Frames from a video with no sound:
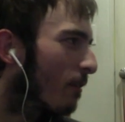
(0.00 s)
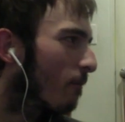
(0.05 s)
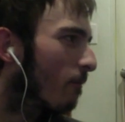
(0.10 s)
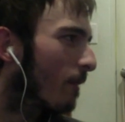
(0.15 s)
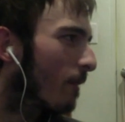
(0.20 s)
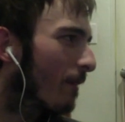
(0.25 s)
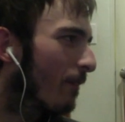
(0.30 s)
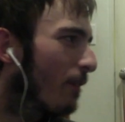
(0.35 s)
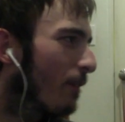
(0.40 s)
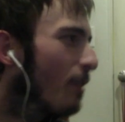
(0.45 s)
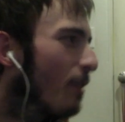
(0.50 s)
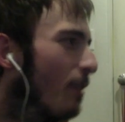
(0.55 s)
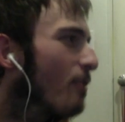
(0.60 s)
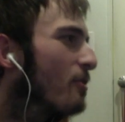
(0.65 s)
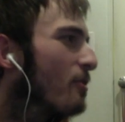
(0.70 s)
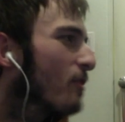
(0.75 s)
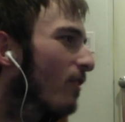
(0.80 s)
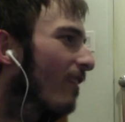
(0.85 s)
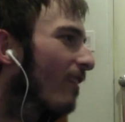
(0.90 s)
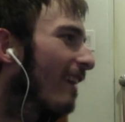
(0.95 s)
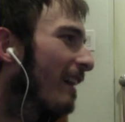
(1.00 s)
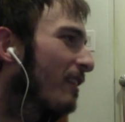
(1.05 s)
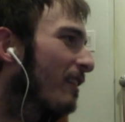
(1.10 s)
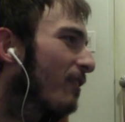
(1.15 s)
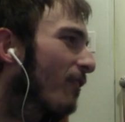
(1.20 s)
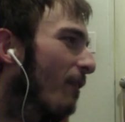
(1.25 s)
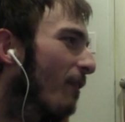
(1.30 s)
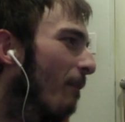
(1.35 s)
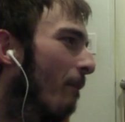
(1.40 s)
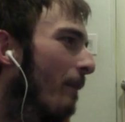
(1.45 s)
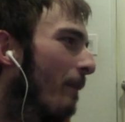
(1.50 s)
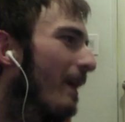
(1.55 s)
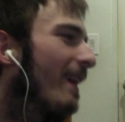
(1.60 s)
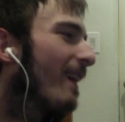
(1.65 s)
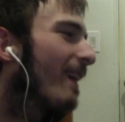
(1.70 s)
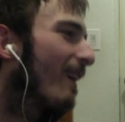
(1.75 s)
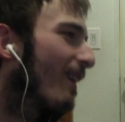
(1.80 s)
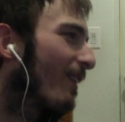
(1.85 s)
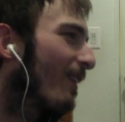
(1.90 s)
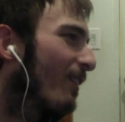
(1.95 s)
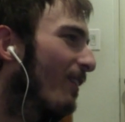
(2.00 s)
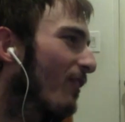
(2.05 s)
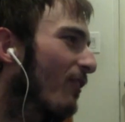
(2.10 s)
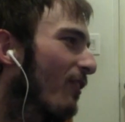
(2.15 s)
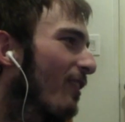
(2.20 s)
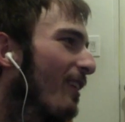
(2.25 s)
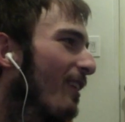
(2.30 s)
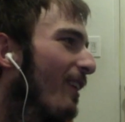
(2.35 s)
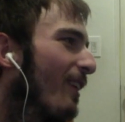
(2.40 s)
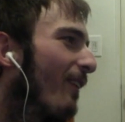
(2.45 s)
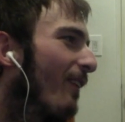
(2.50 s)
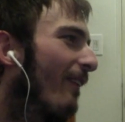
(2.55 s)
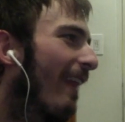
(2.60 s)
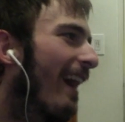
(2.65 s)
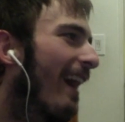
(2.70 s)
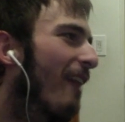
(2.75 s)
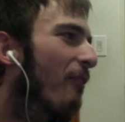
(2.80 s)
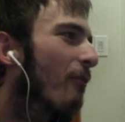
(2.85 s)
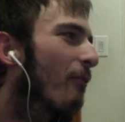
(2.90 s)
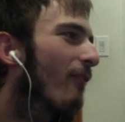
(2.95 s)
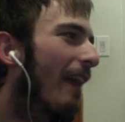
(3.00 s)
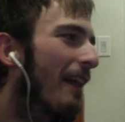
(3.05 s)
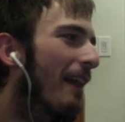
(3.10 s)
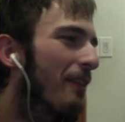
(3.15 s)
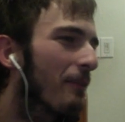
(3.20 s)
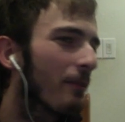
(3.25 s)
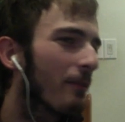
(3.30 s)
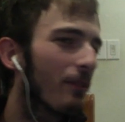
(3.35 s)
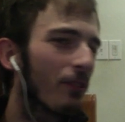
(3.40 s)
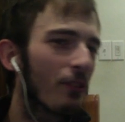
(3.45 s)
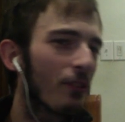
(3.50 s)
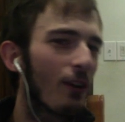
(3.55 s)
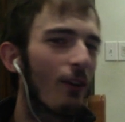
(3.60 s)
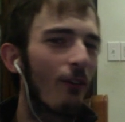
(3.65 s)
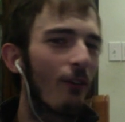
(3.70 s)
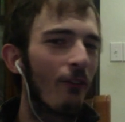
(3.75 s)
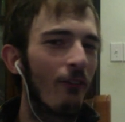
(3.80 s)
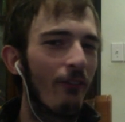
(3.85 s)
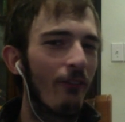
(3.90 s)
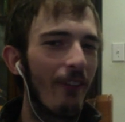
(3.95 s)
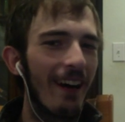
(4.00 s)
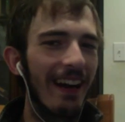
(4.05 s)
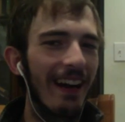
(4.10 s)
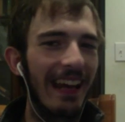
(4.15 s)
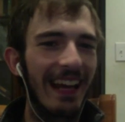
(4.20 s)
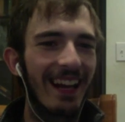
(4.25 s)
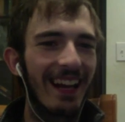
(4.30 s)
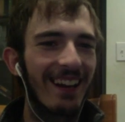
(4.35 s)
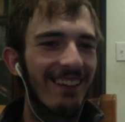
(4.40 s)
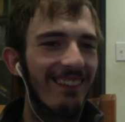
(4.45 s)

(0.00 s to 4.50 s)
reviews for like different beers too. That's what was so funny.